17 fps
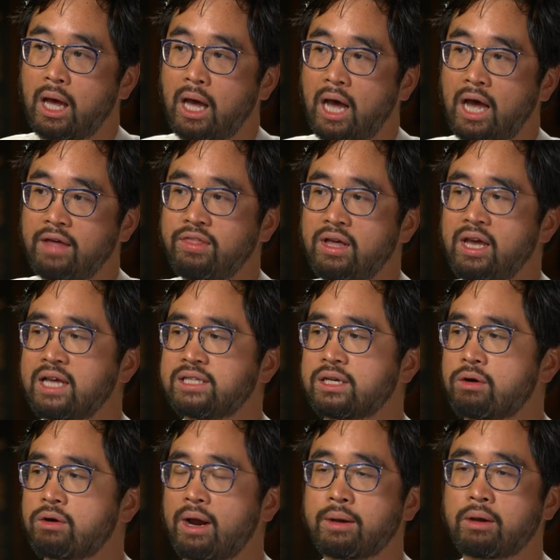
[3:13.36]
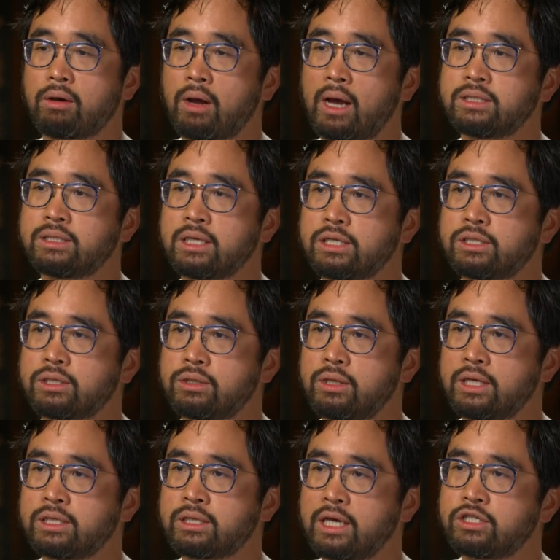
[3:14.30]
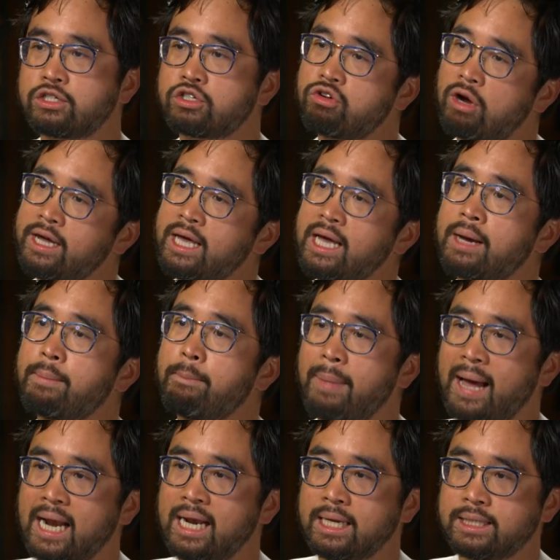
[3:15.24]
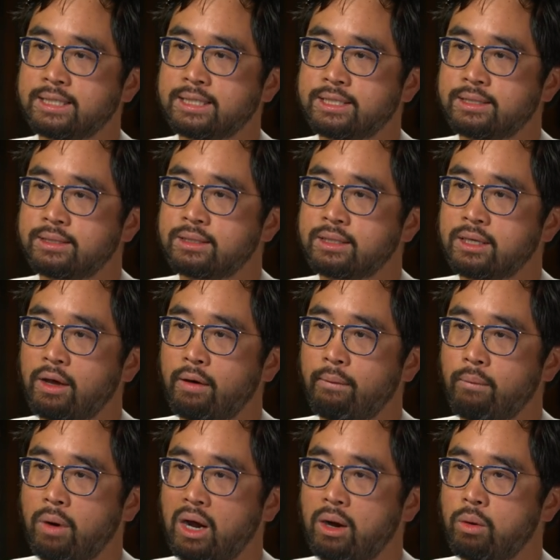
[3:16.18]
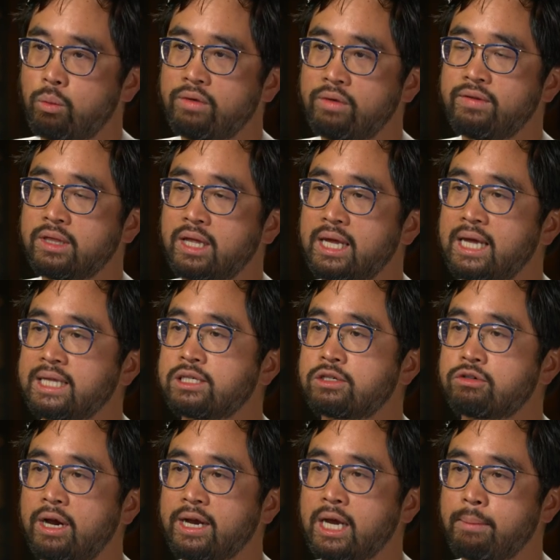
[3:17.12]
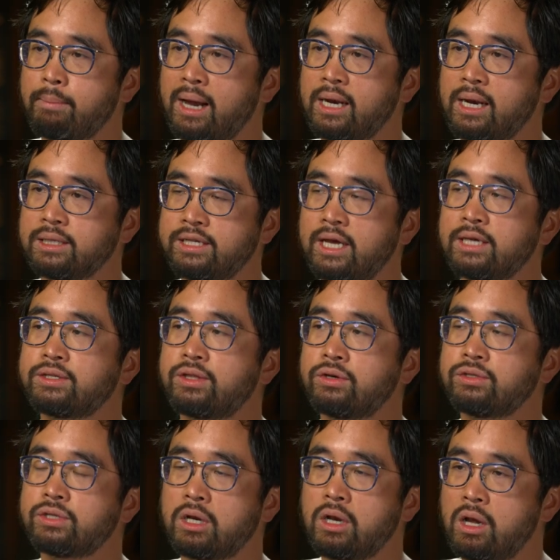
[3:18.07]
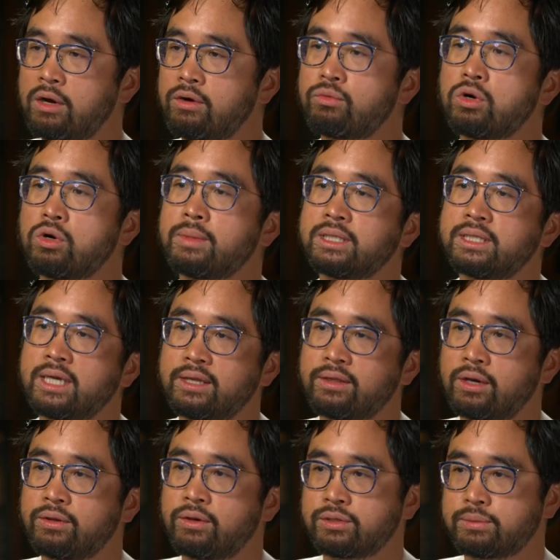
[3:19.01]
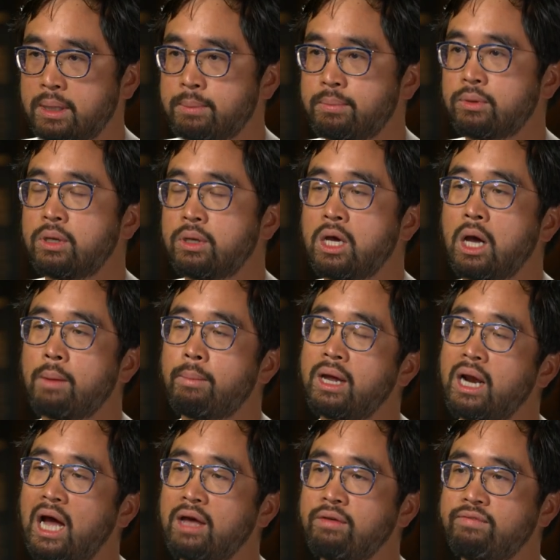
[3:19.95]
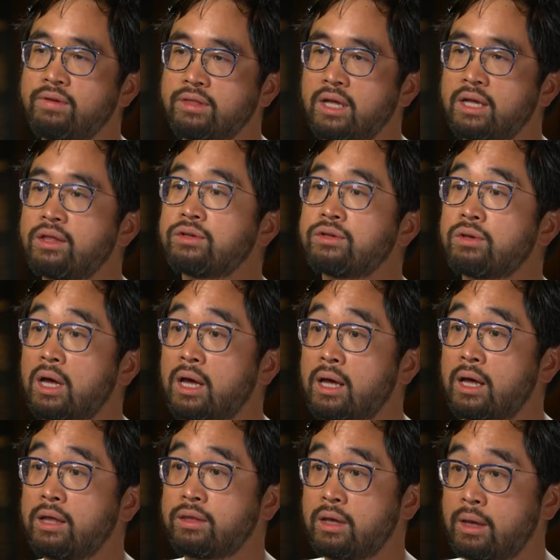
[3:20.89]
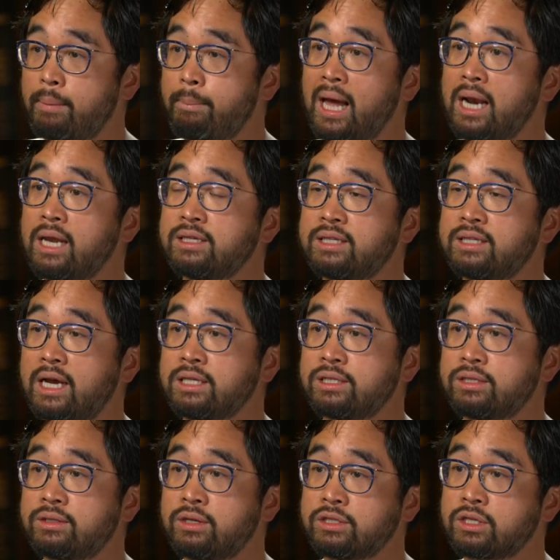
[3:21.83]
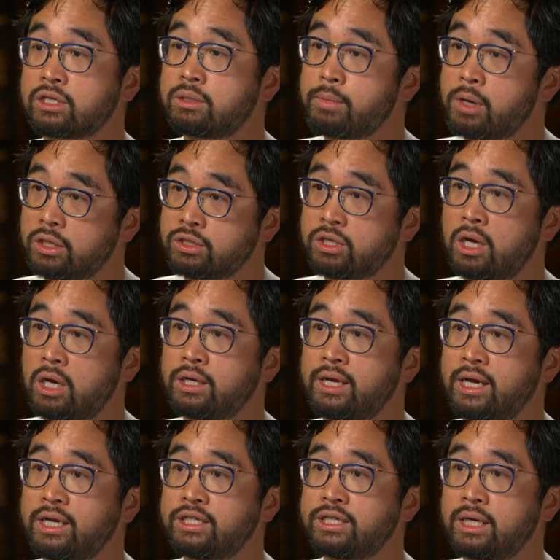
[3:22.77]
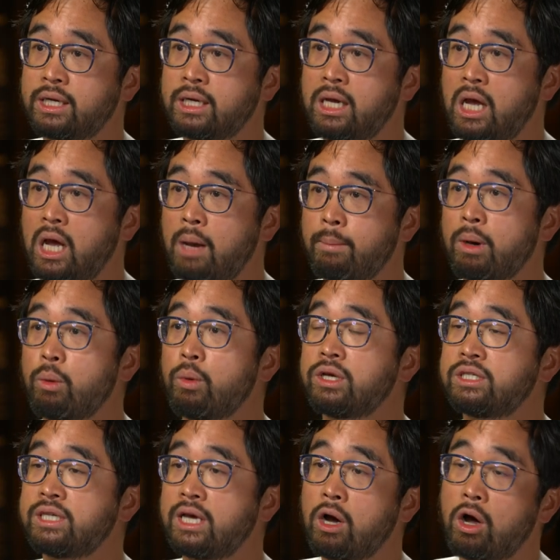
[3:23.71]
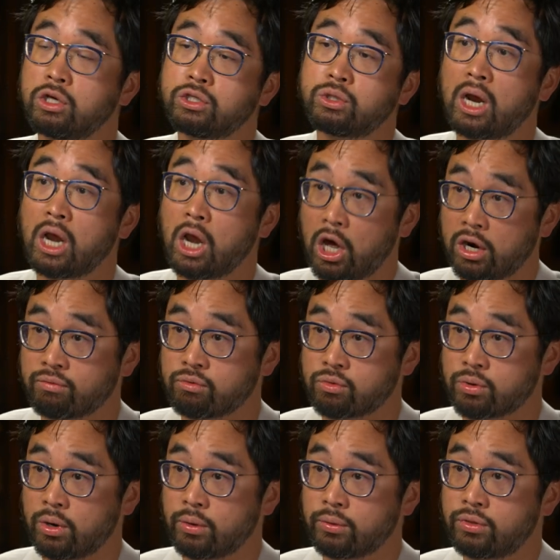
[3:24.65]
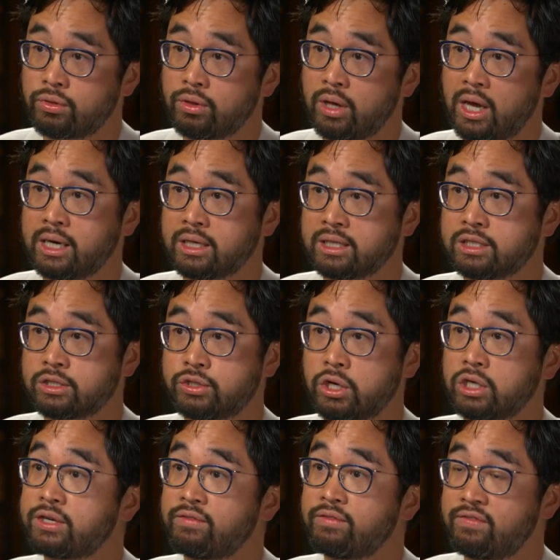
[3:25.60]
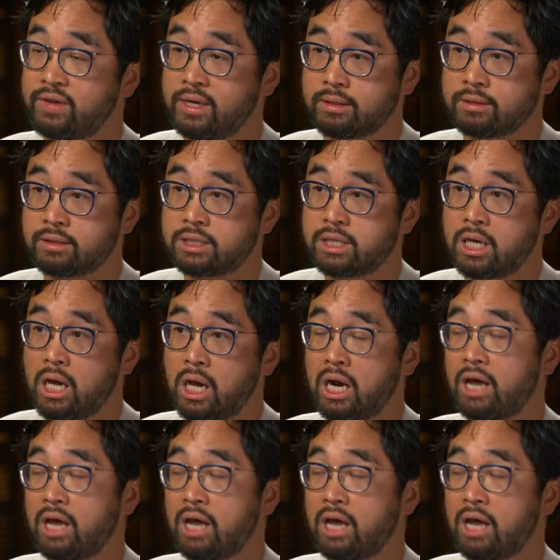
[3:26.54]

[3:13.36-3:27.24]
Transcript: I think it's a great it's, it's, it's striking a balance. Okay. We feel that it's striking a balance. Yes, there's a lot of rumors saying that there's bubble, but I feel that there's a, a balance that is, there's some consolidation, but we're seeing also a lot of growth in certain fields.